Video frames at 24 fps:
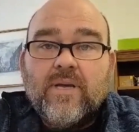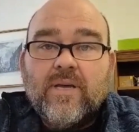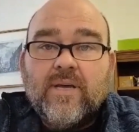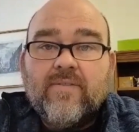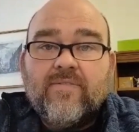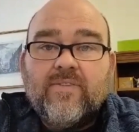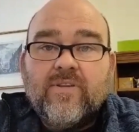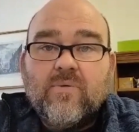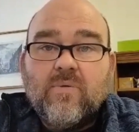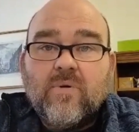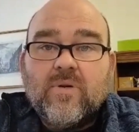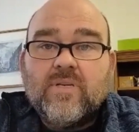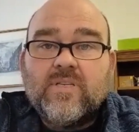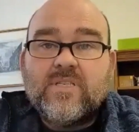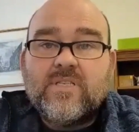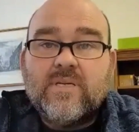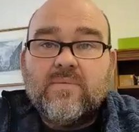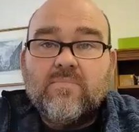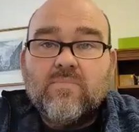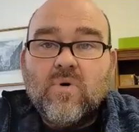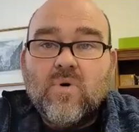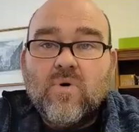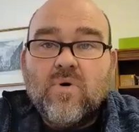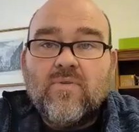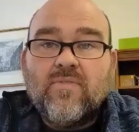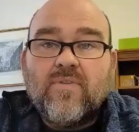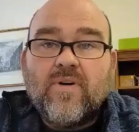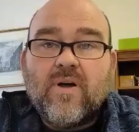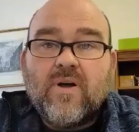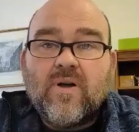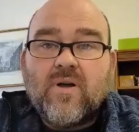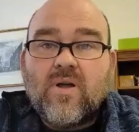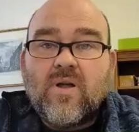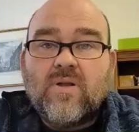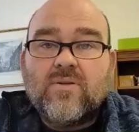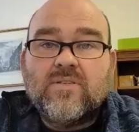if you want to see more of
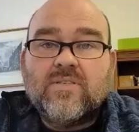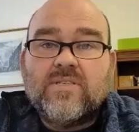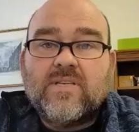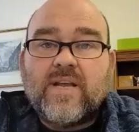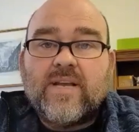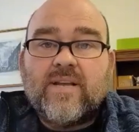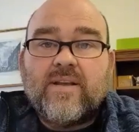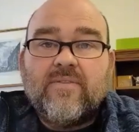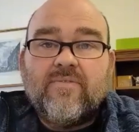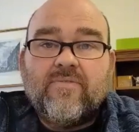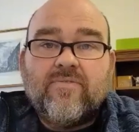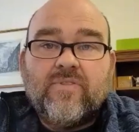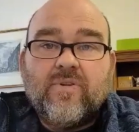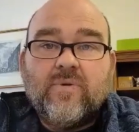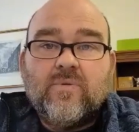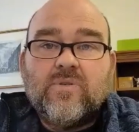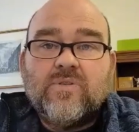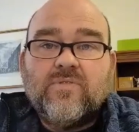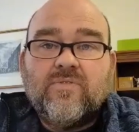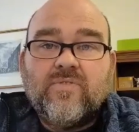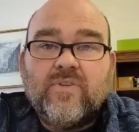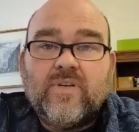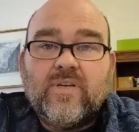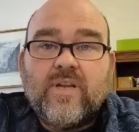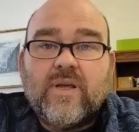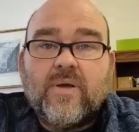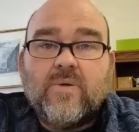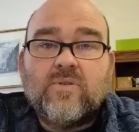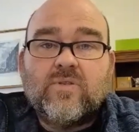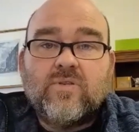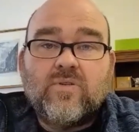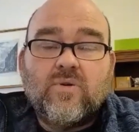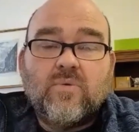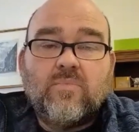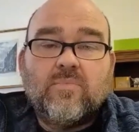our content and future videos and